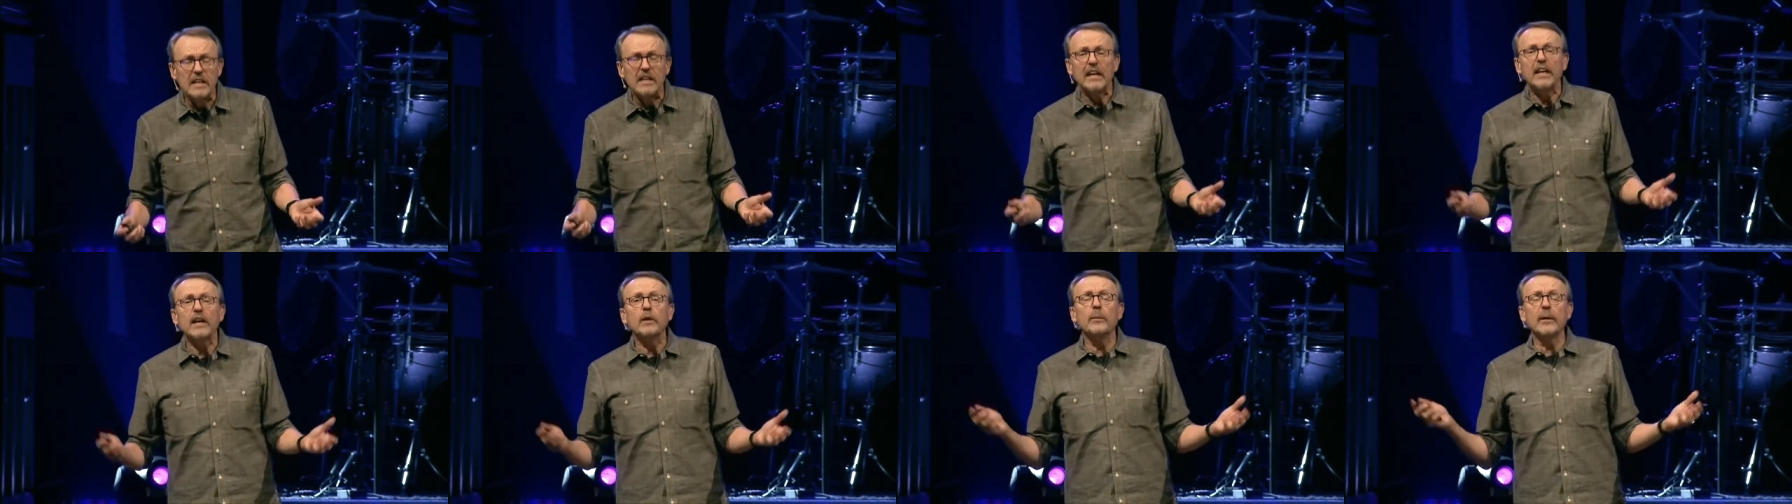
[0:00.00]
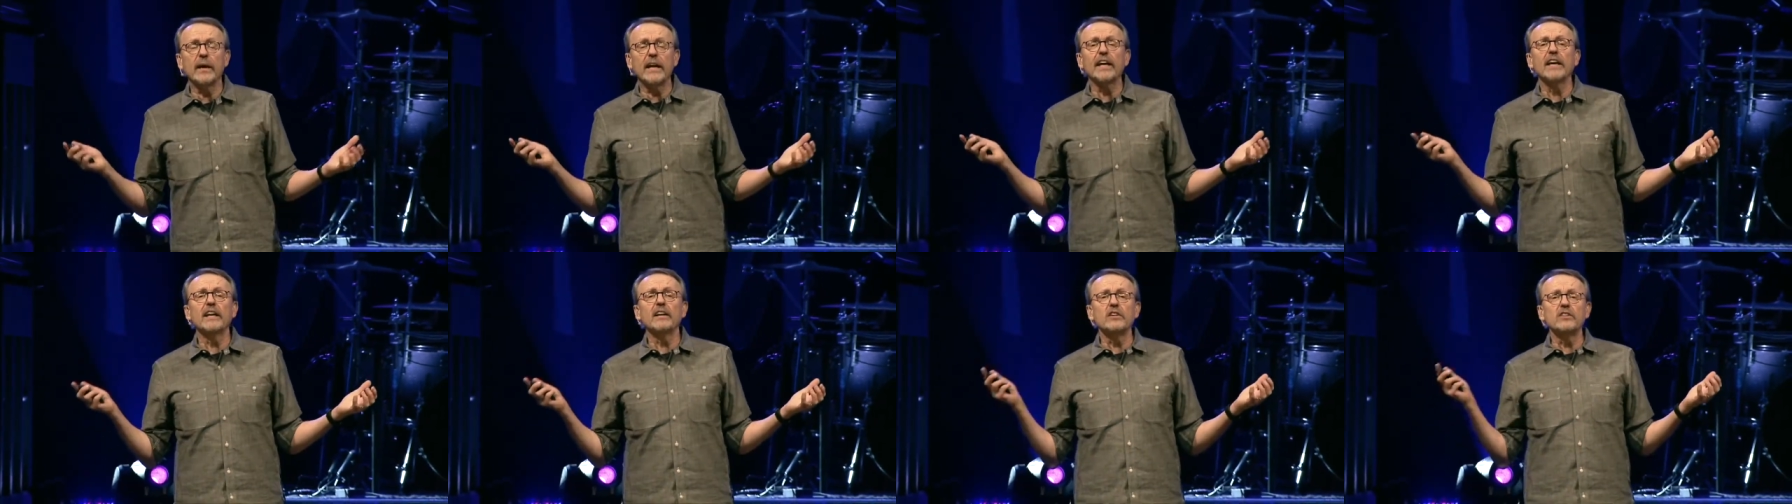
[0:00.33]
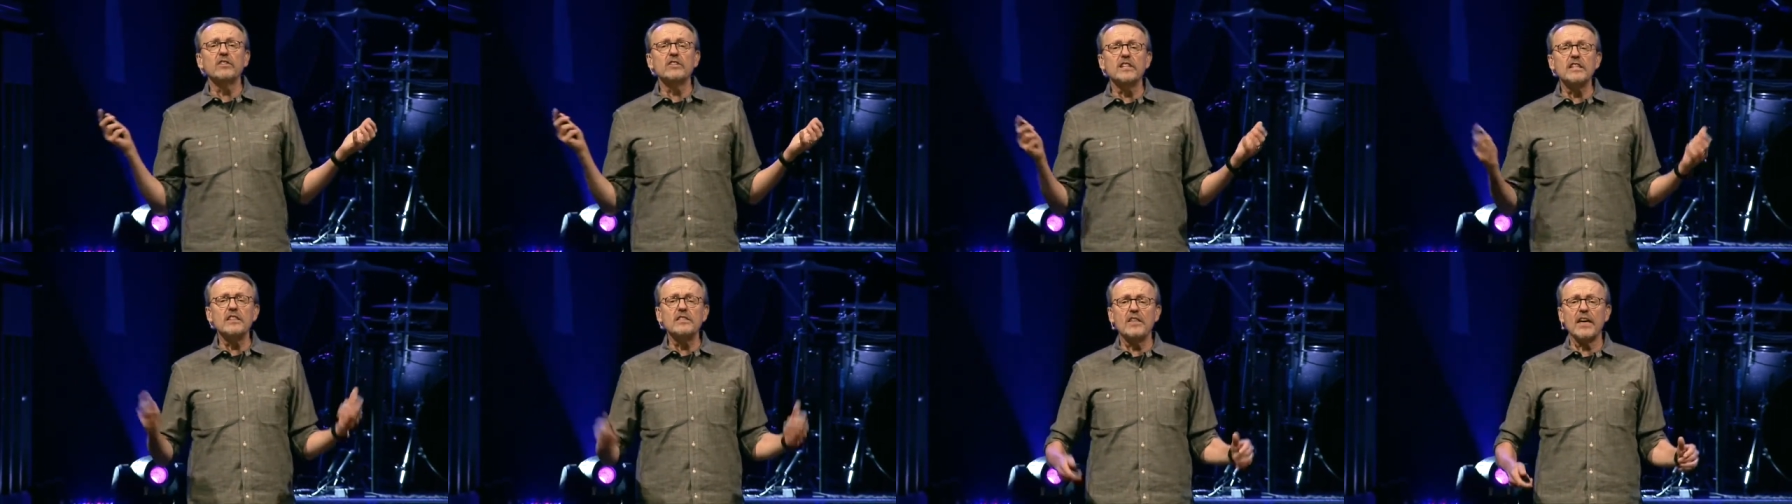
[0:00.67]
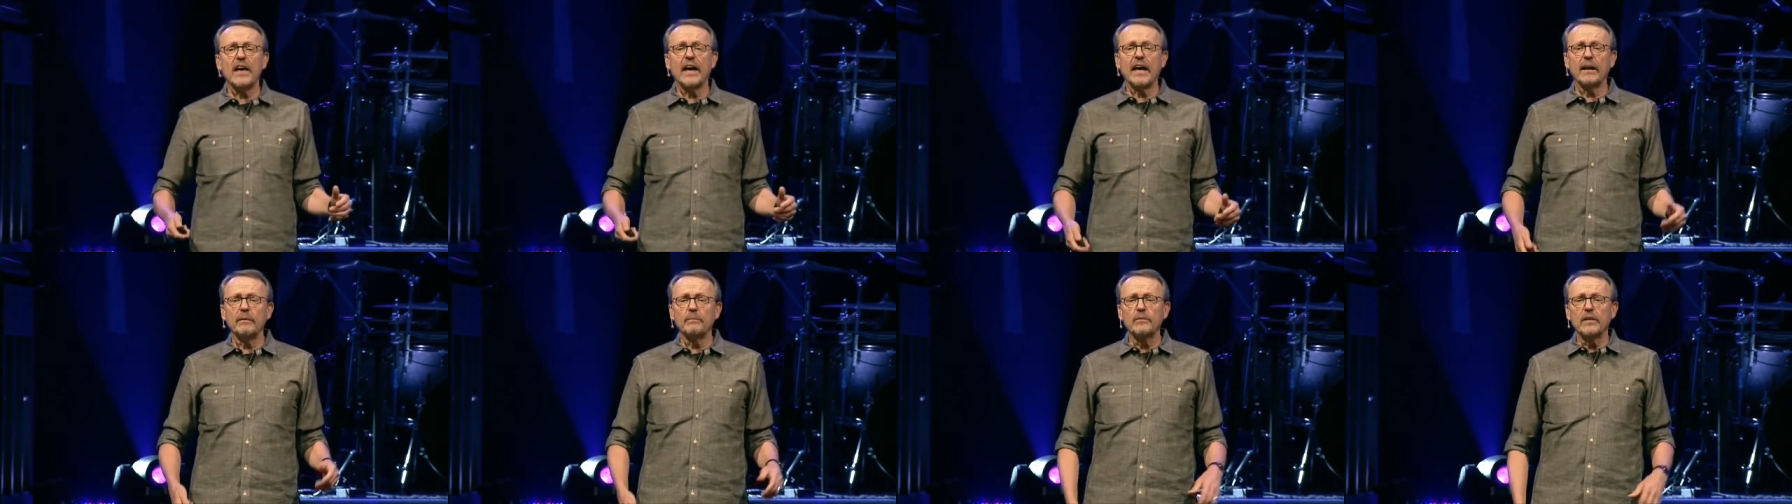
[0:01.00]
He went ahead and did
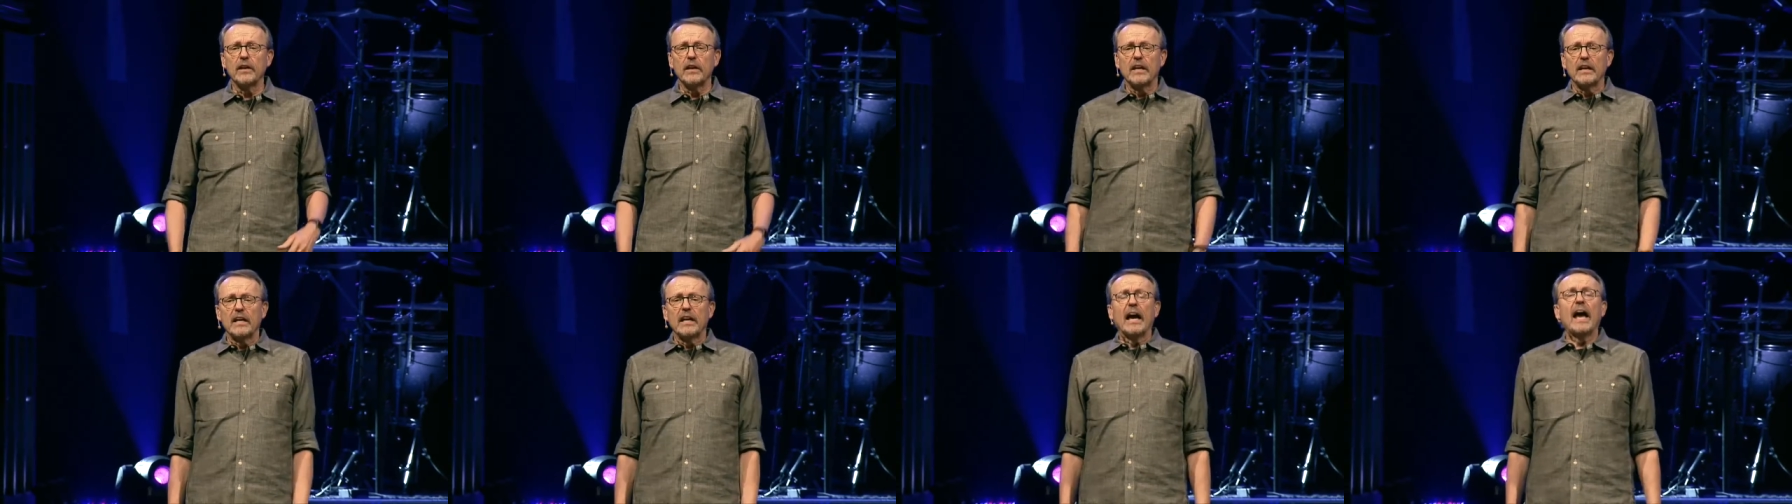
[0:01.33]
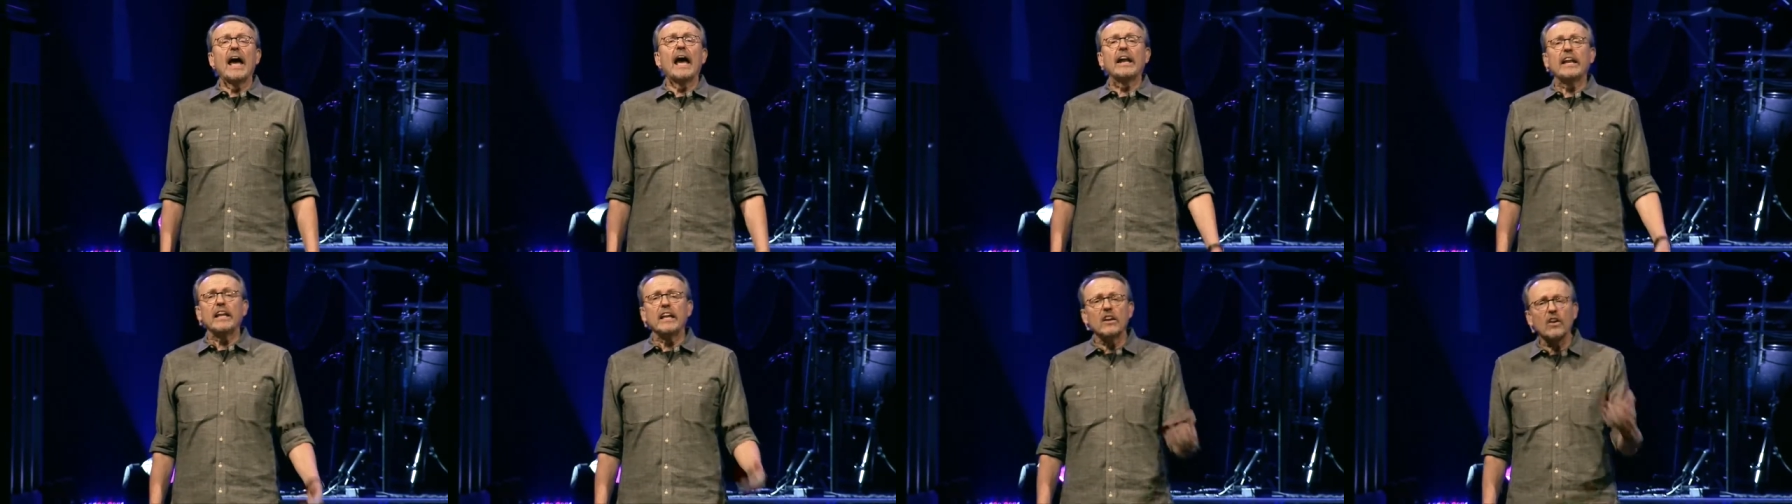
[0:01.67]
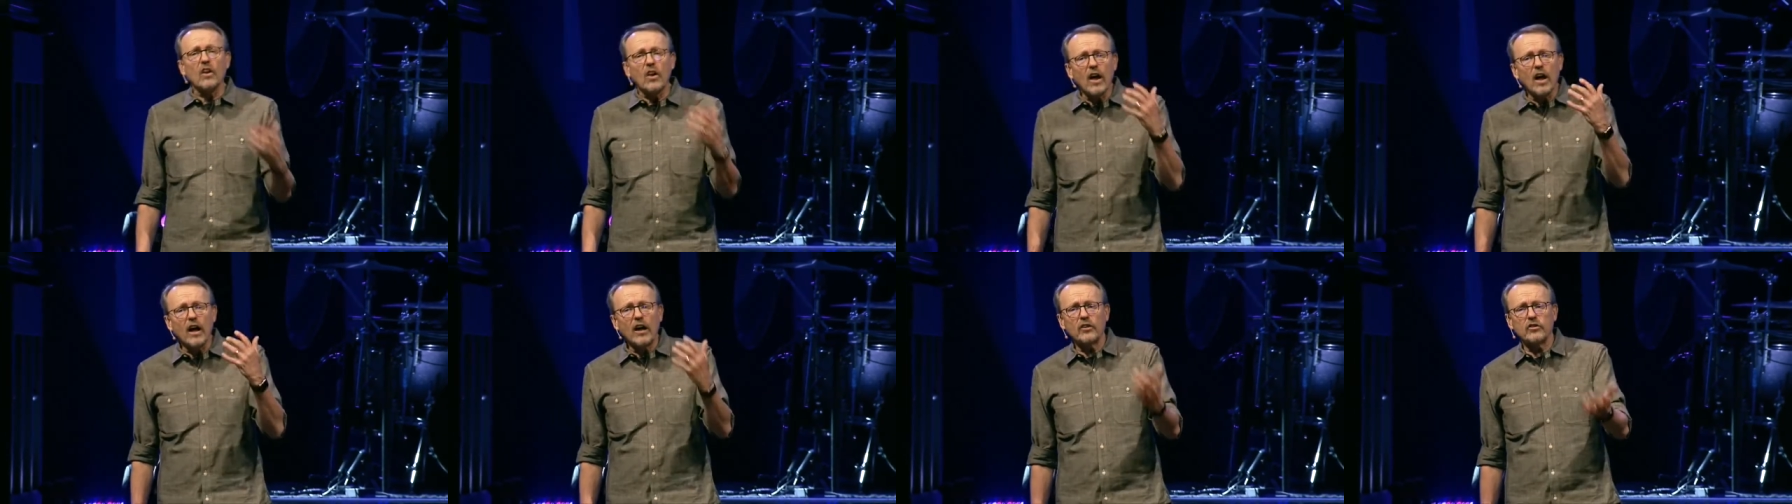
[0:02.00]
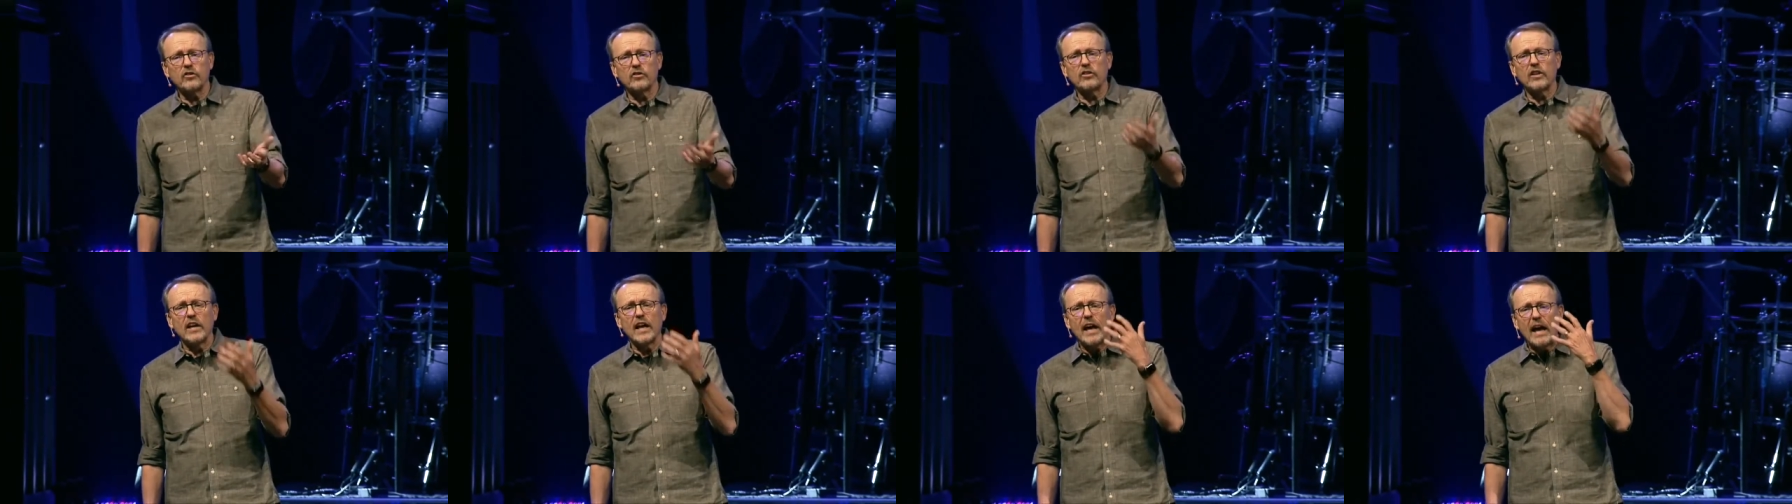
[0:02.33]
that, and he
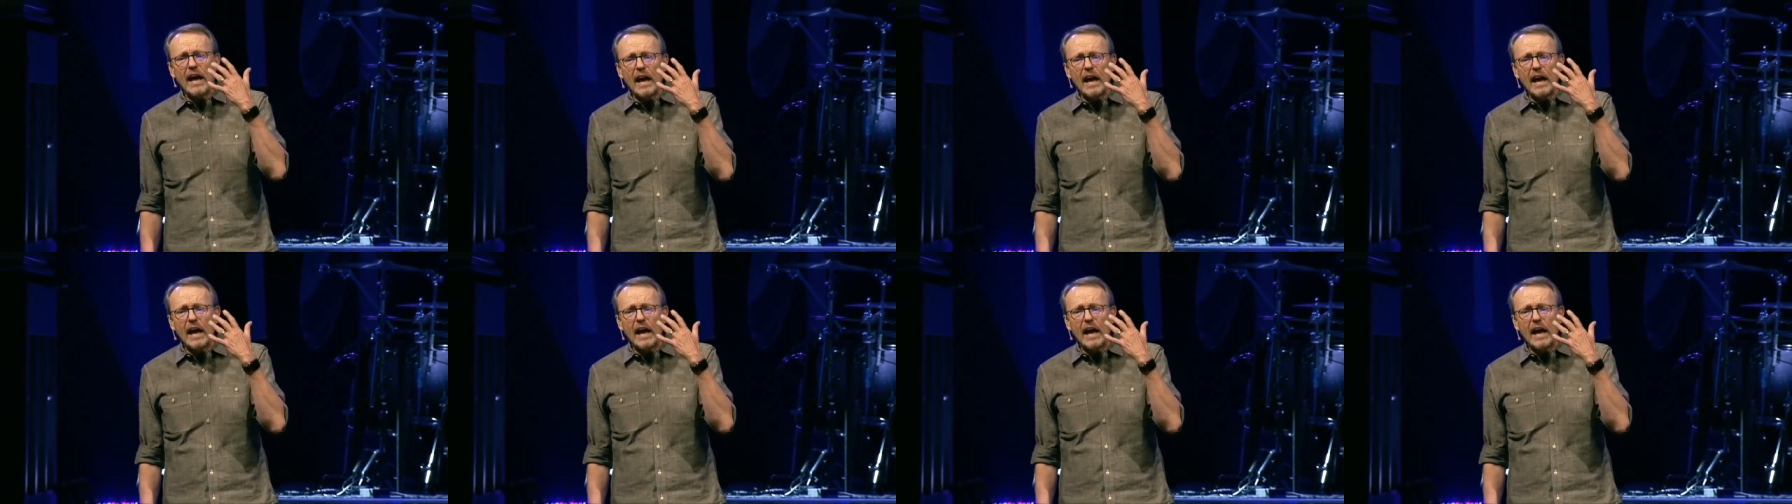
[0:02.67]
lost